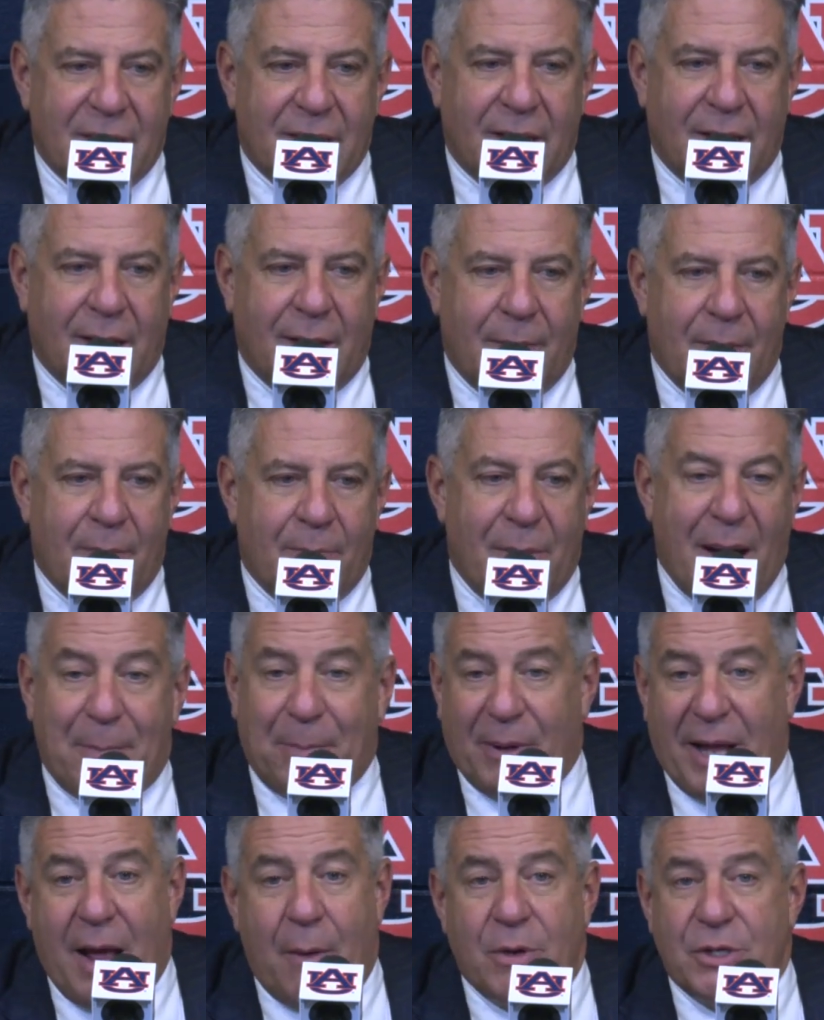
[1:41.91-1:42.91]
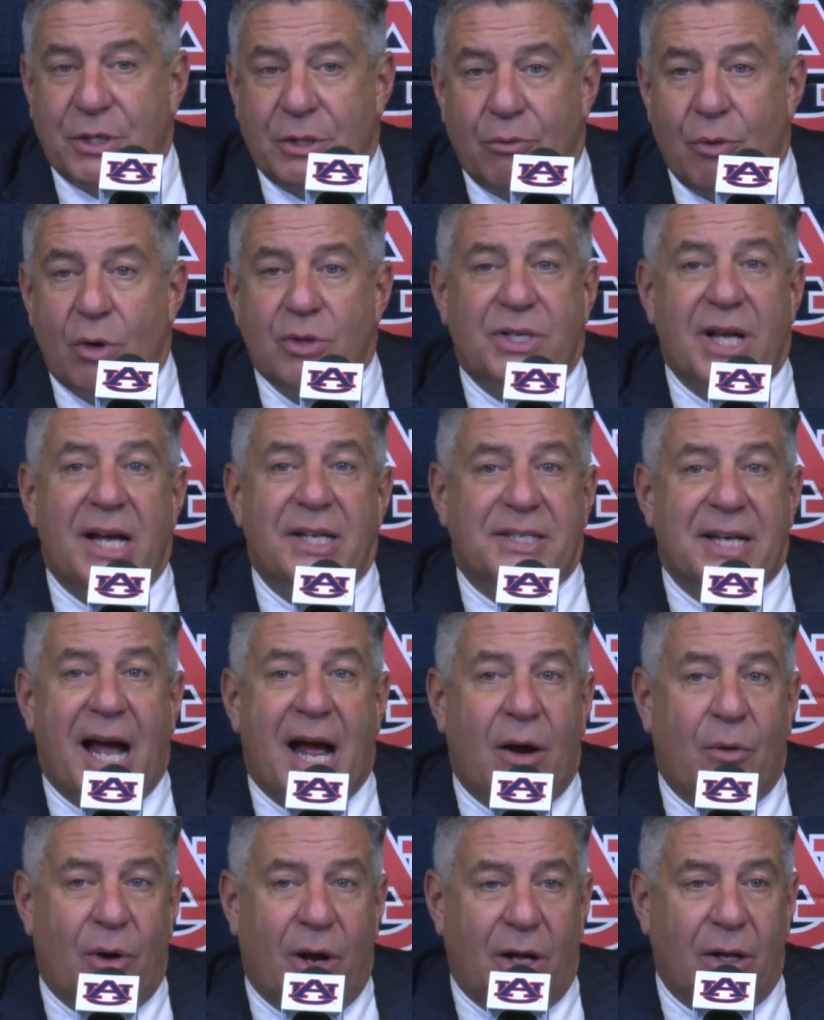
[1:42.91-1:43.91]
Um, my plan was to rotate
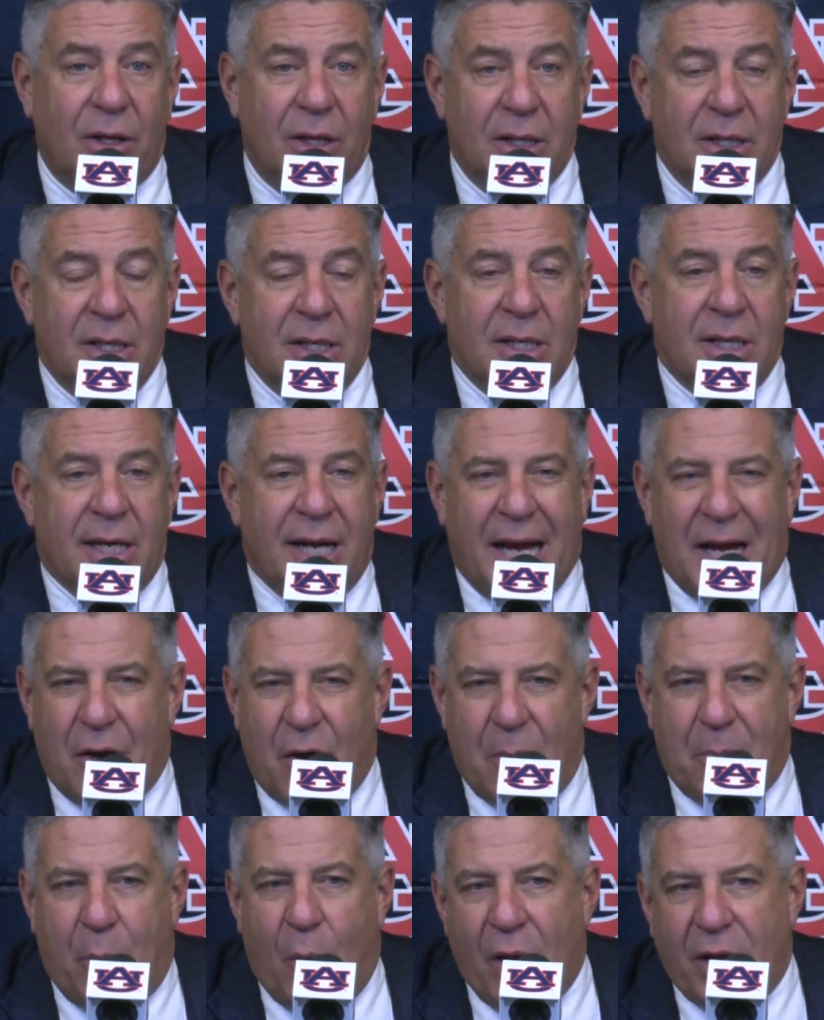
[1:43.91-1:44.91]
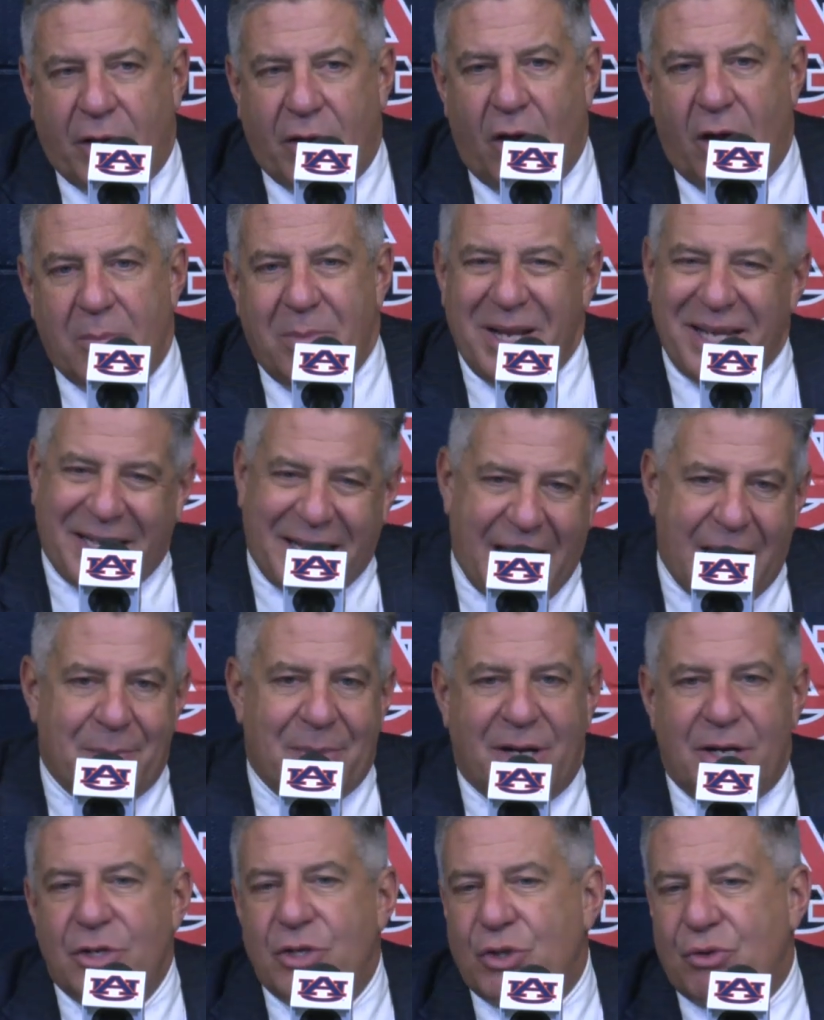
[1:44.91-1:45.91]
Tyrell in there at point guard, but he came
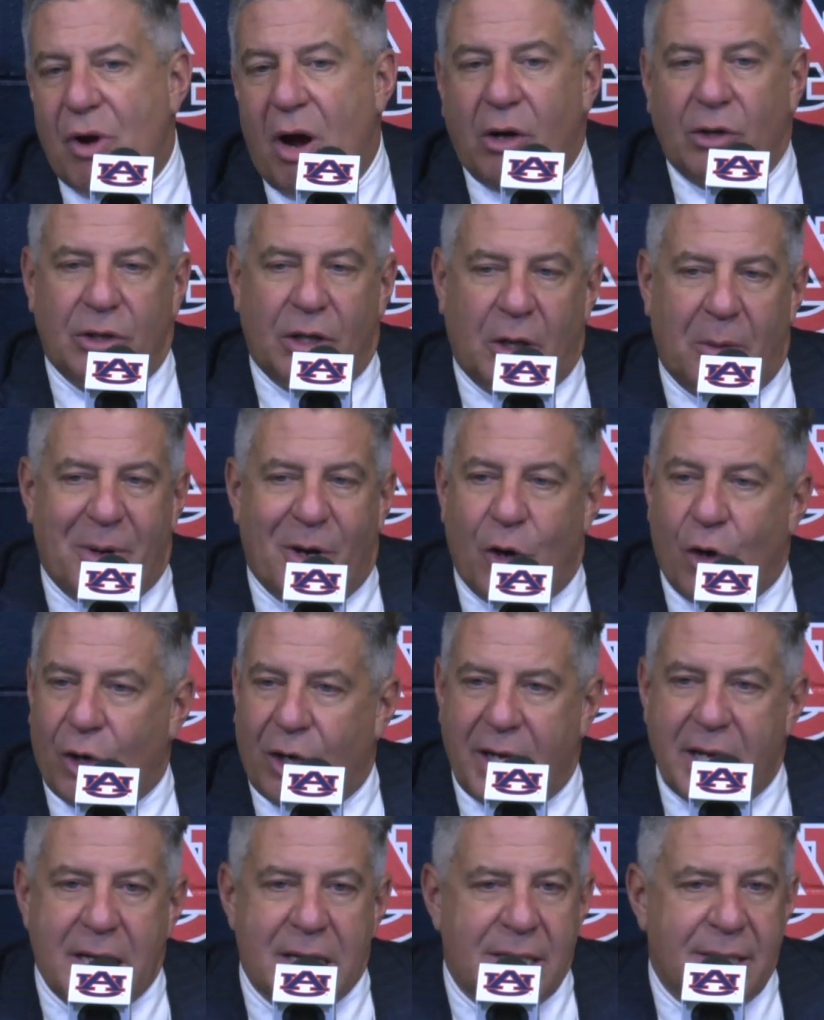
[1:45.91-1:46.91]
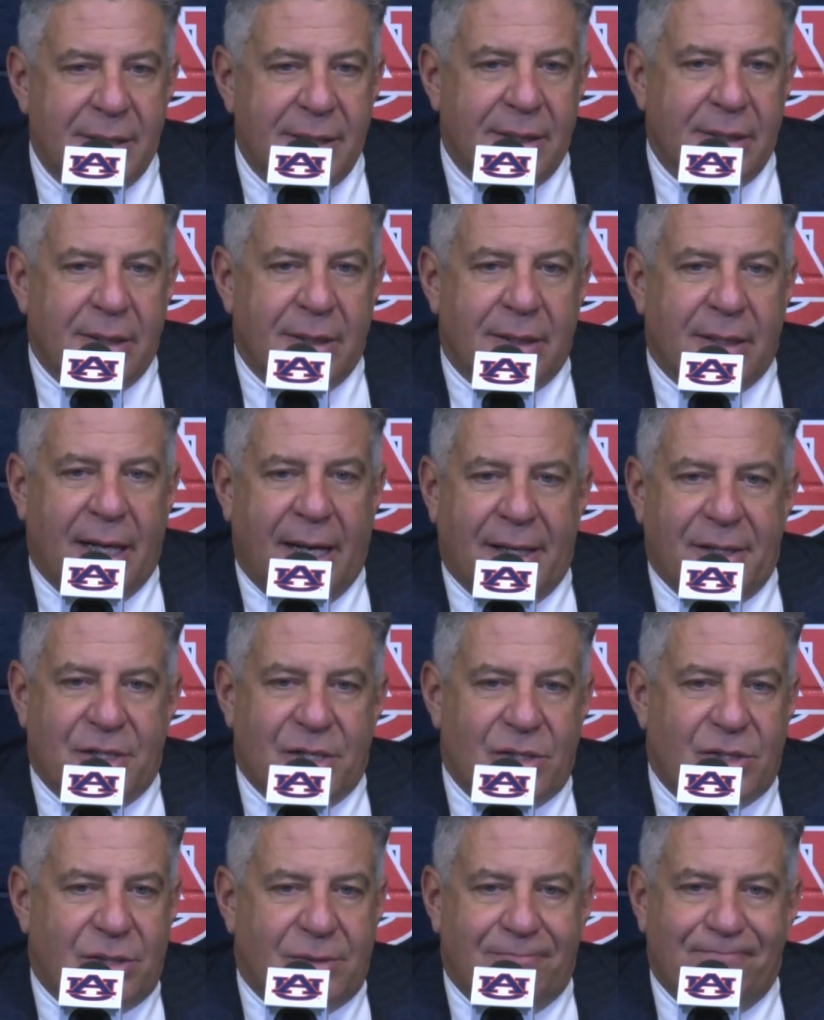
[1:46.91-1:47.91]
in and struggled a little bit early, and
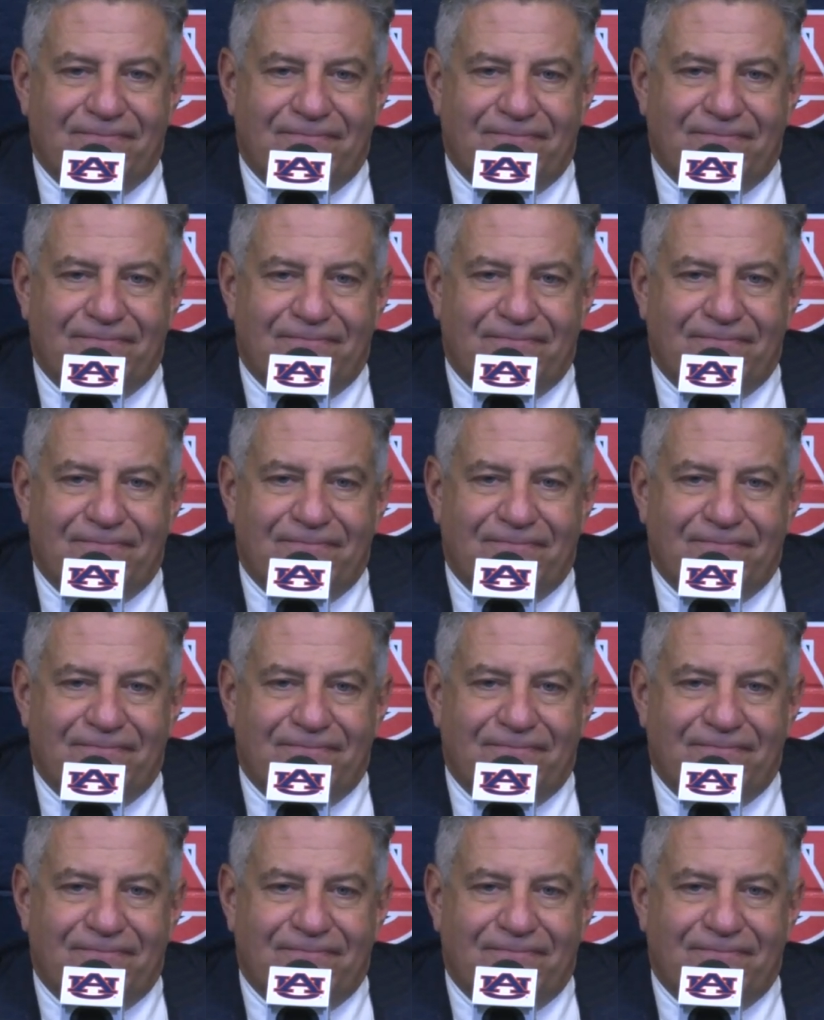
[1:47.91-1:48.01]
just